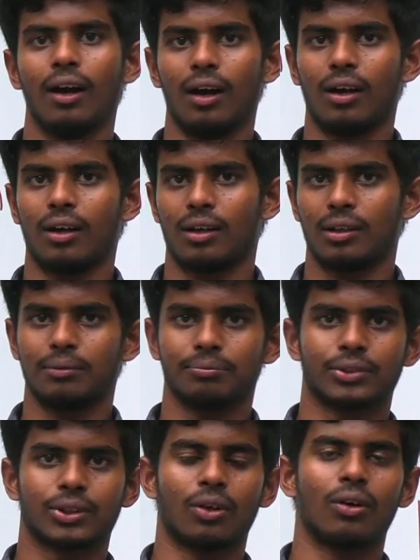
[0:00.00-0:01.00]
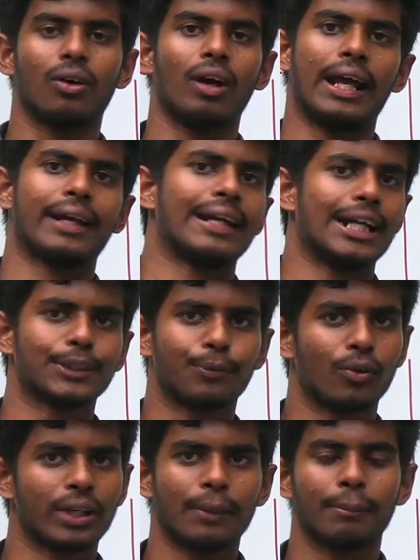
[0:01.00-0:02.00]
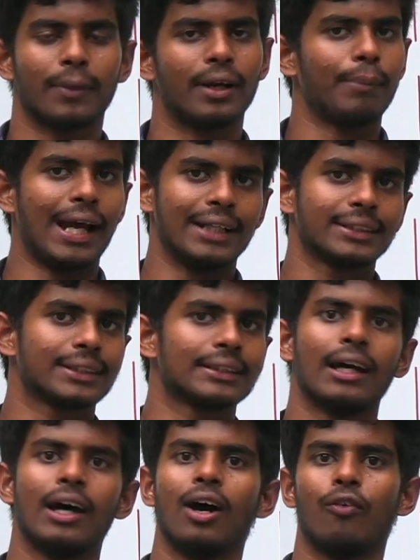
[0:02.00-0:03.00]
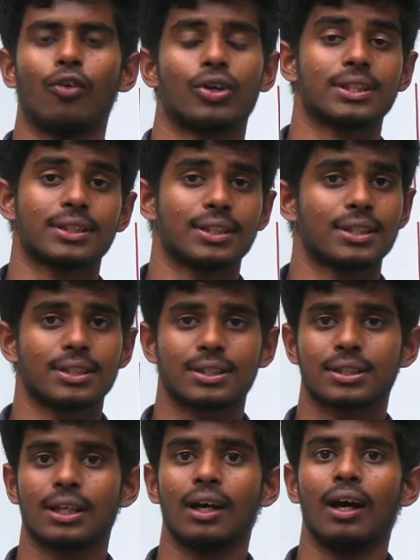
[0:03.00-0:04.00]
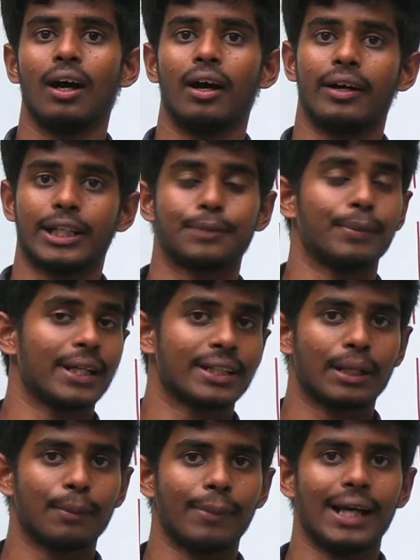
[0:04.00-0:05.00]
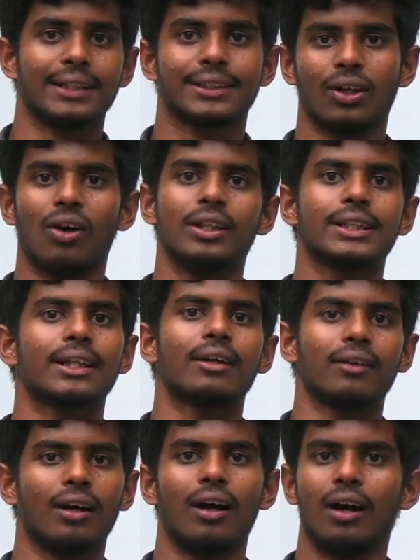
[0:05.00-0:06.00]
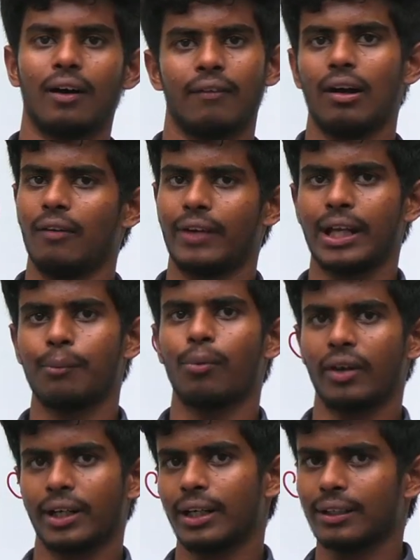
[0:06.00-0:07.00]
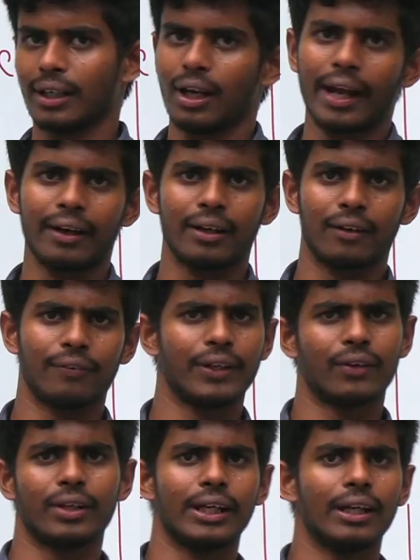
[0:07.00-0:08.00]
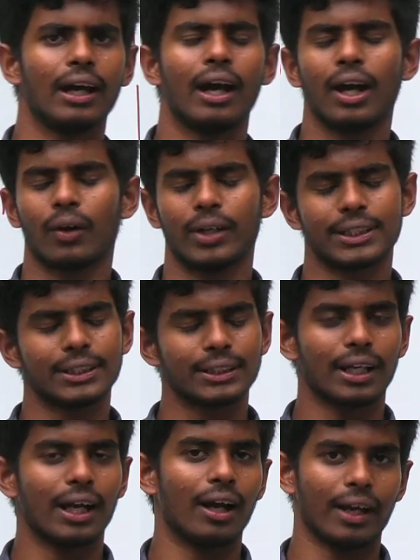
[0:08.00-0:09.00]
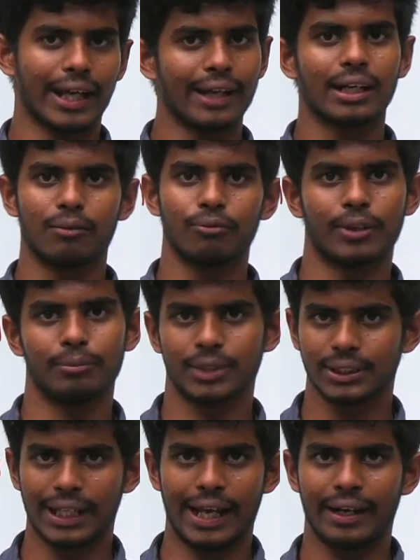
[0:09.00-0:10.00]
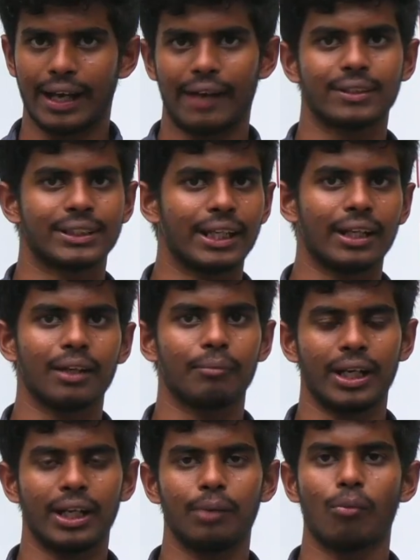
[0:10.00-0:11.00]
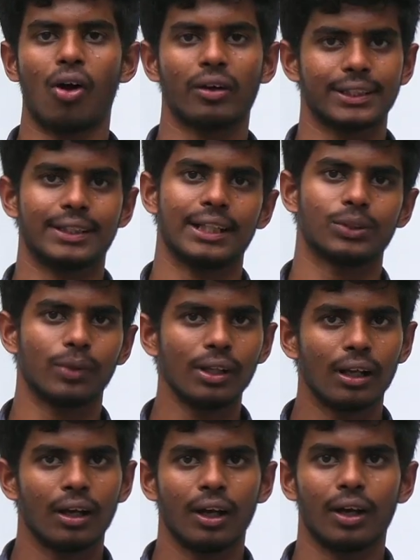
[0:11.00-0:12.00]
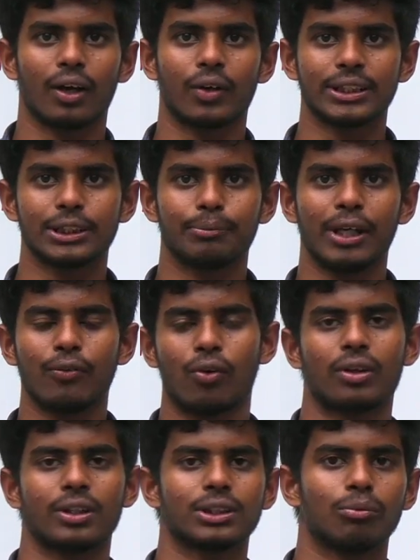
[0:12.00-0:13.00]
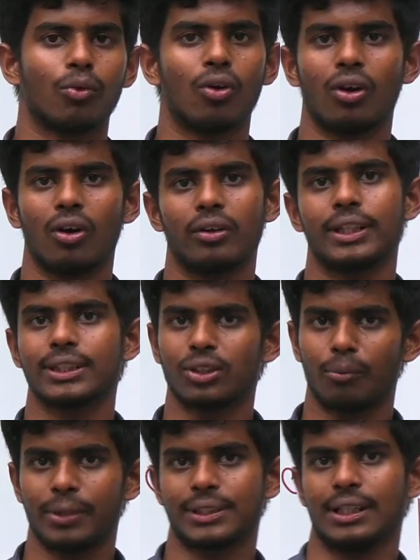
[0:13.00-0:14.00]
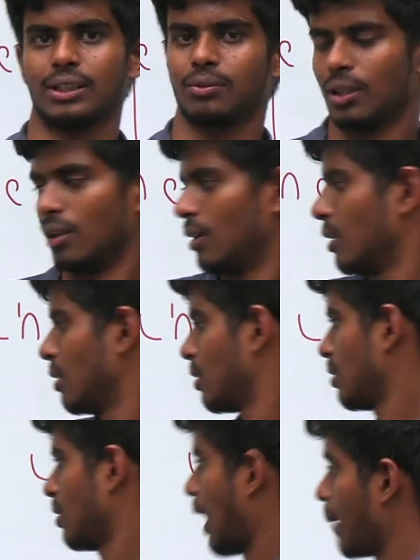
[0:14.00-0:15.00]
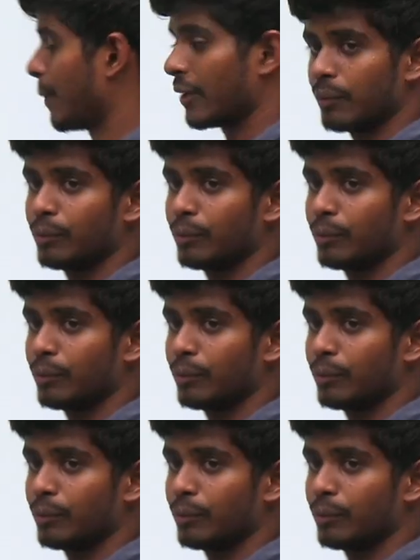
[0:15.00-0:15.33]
Like transport in plants, photosynthesis, respiration in plants, all these are very important, and frequently questions can come from this, and I have seen in many mock tests as well questions being focused more on these topics as well, apart